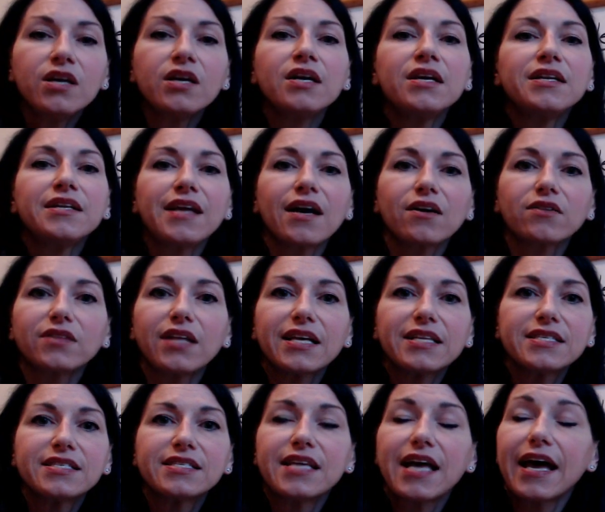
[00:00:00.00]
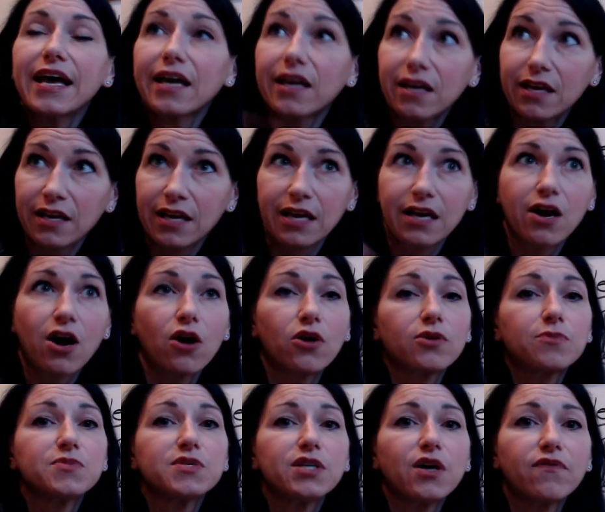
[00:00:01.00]
Now let's say he called
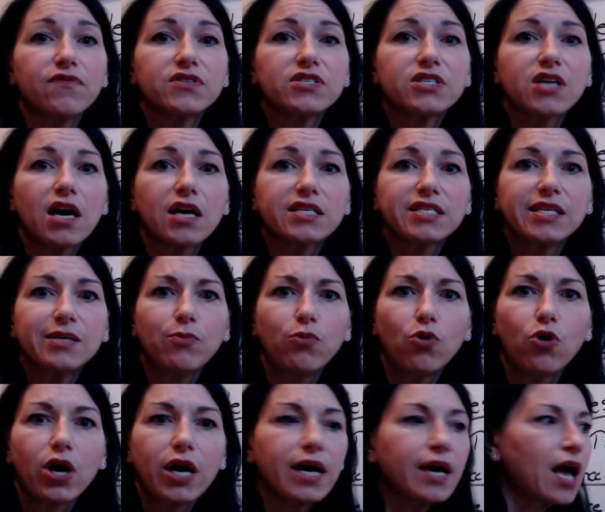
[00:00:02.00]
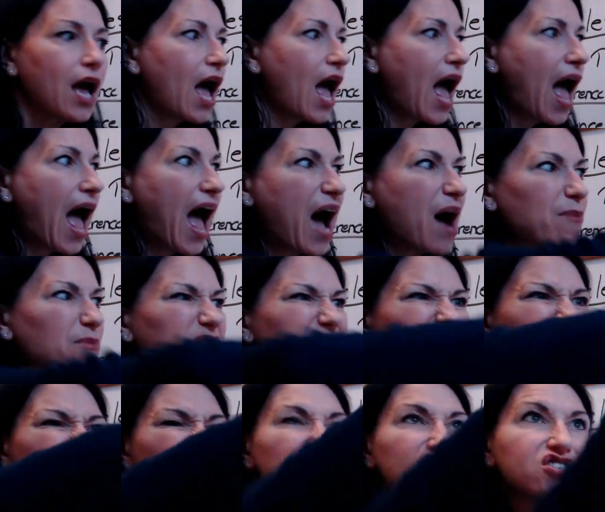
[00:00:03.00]
himself a saucy boy. How
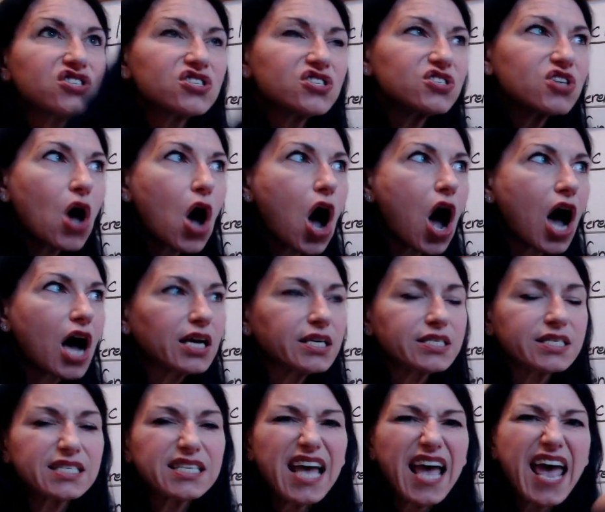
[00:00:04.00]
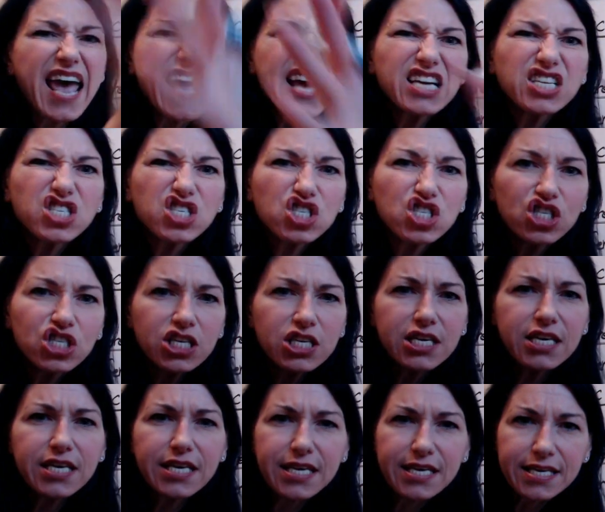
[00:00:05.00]
much sauce and
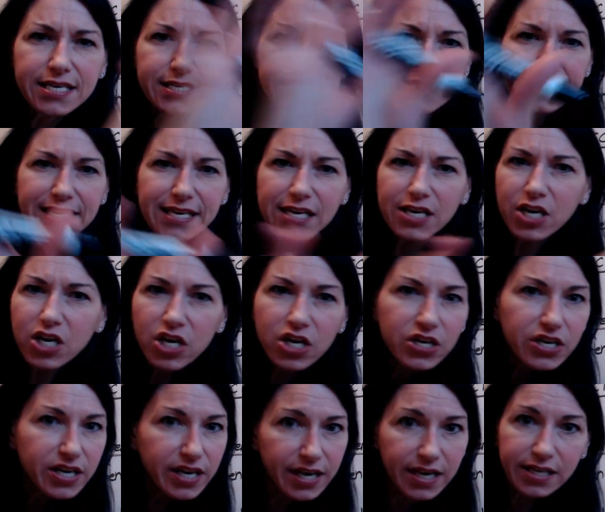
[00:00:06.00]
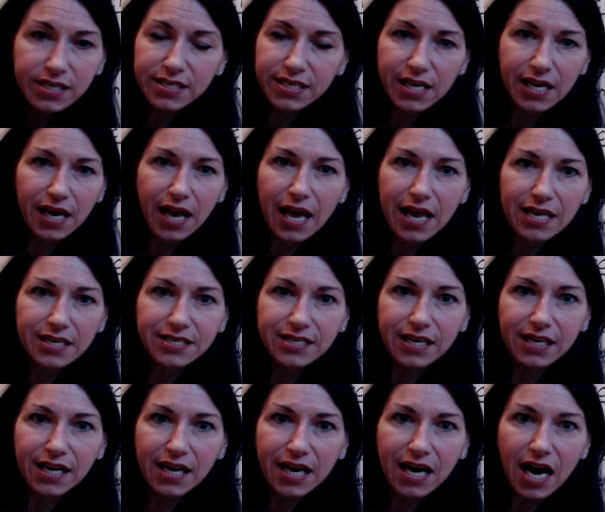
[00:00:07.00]
cheesy goodness is
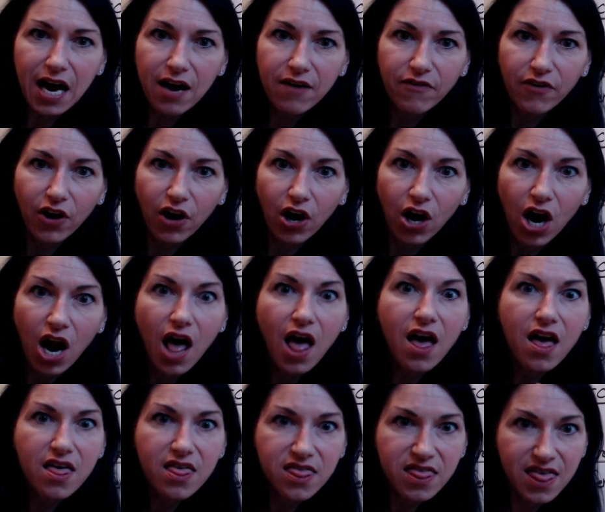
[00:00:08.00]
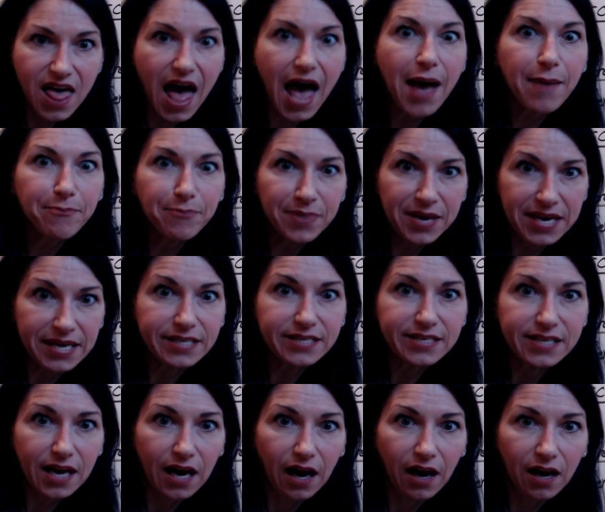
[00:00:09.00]
going to cover that
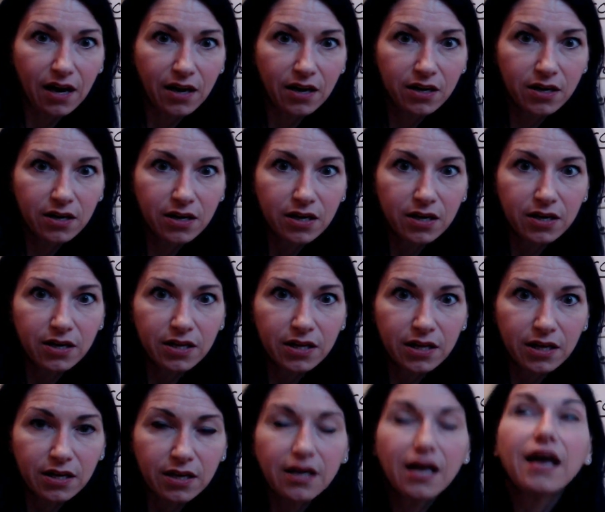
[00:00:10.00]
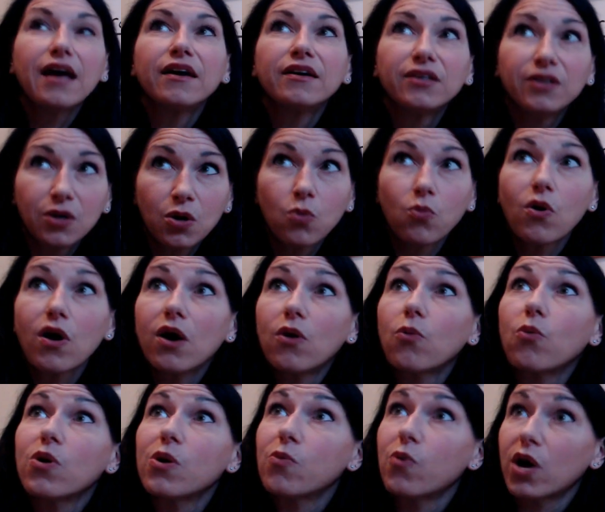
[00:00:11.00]
pizza? Everything. Well,
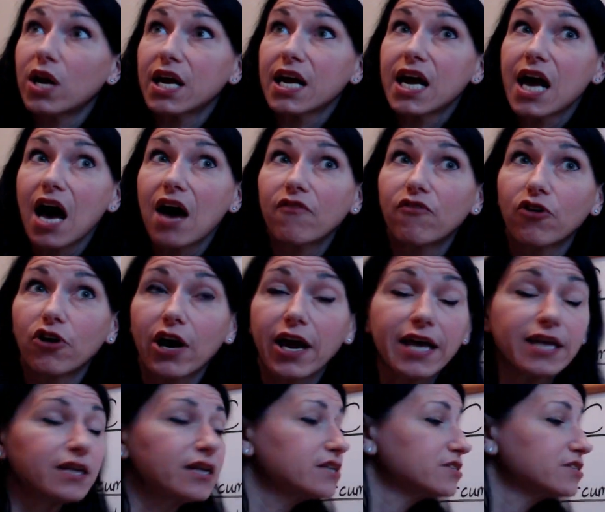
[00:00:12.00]
we want to cover it.